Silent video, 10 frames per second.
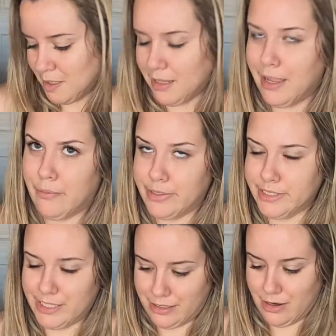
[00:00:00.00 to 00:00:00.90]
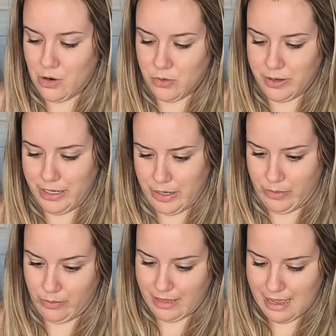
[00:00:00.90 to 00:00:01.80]
Like we didn't already
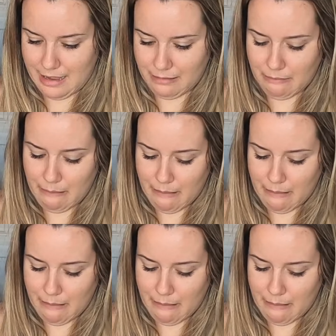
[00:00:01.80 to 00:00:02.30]
know that.